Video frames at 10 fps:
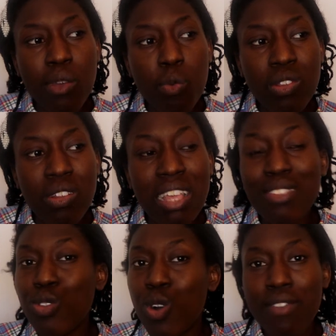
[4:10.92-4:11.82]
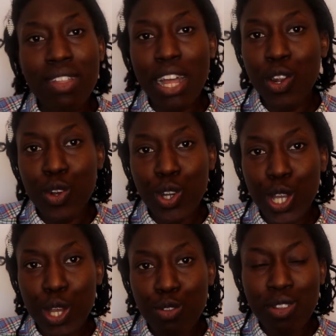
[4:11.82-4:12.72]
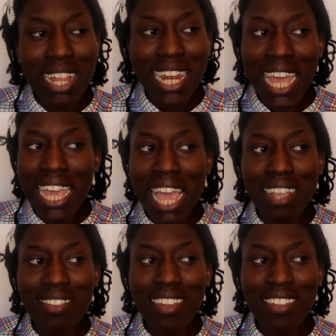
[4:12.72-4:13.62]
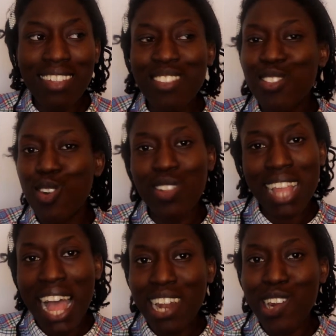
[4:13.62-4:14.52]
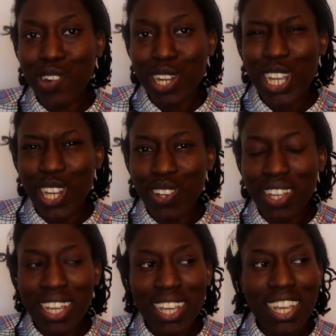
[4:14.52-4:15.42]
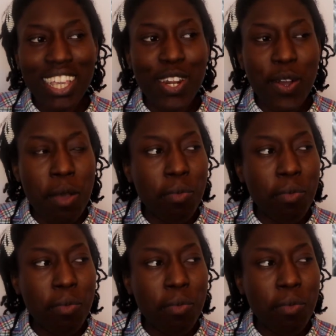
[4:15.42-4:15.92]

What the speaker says: and it's not even that long ago. So the late 80s is not that long ago, you know what